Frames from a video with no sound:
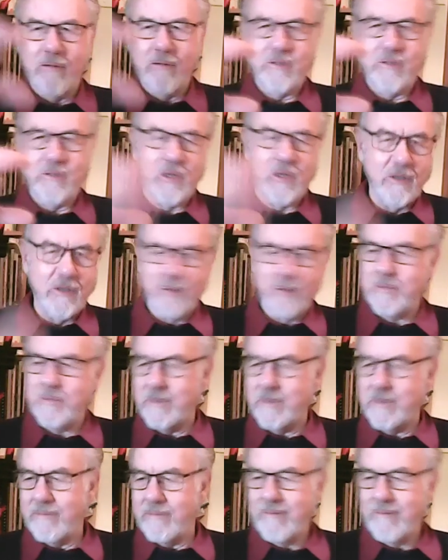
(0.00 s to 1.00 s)
tubes,
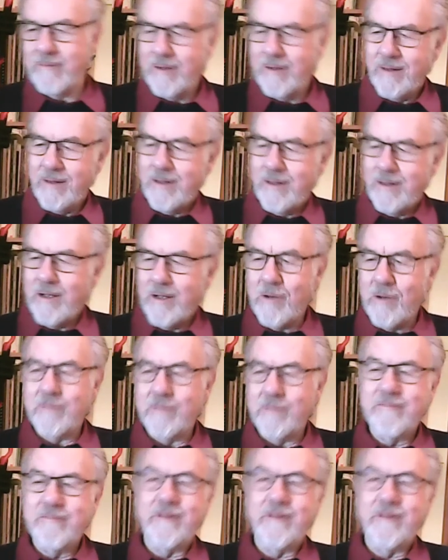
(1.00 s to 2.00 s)
old.
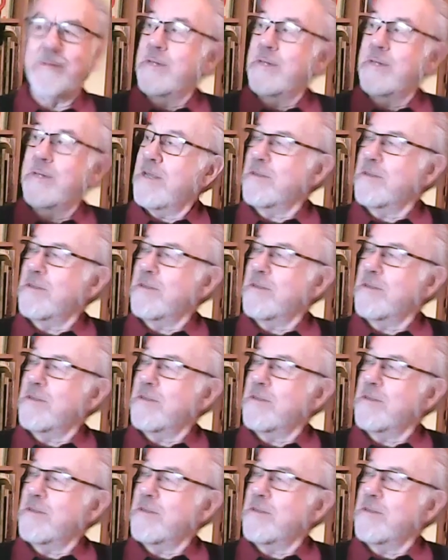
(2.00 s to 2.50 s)
I mean, these are